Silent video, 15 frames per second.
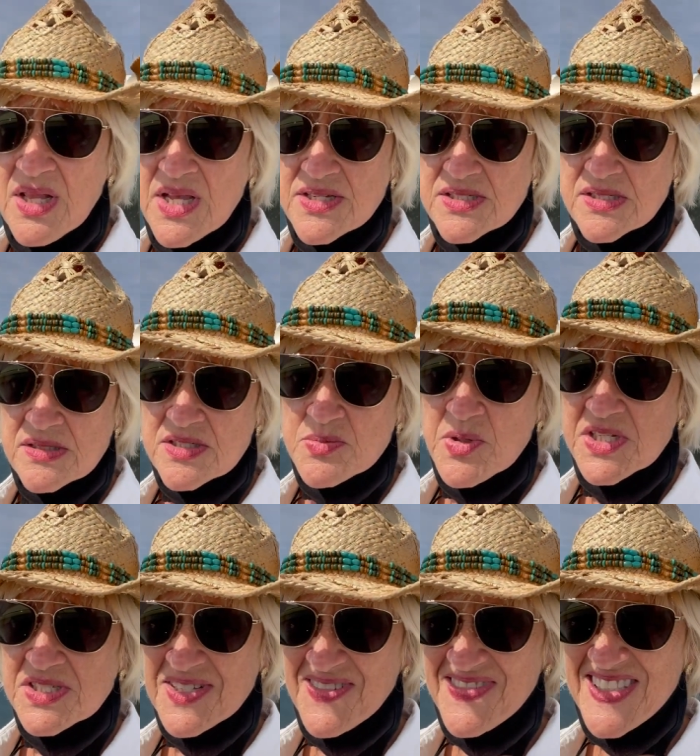less
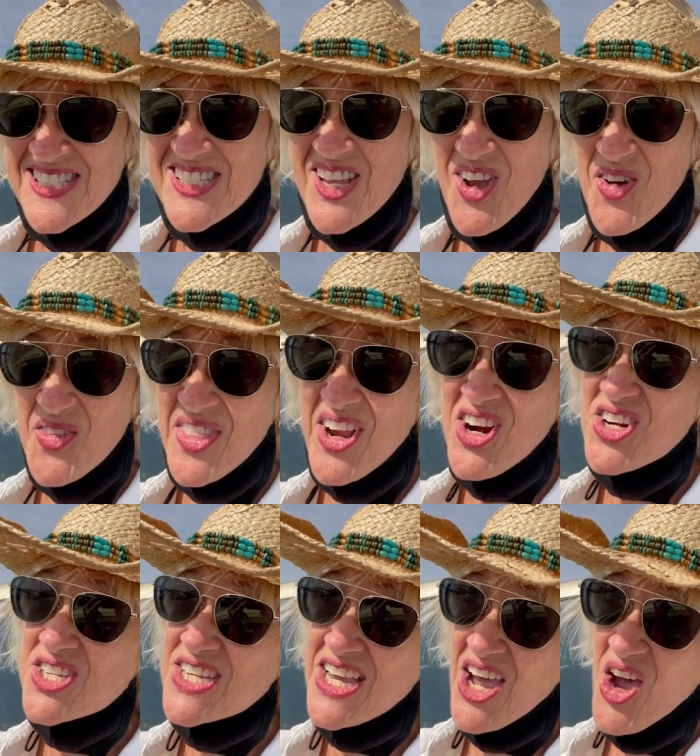expensive. So there
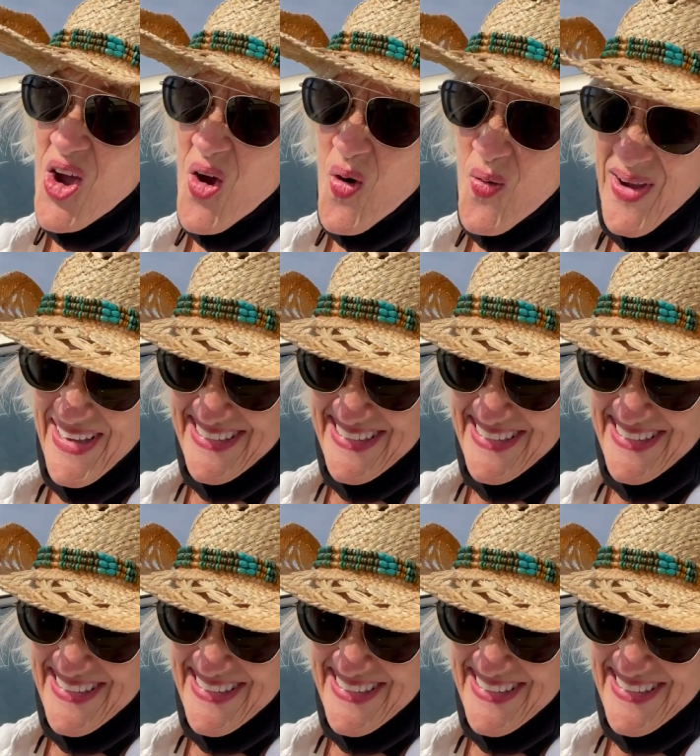you go.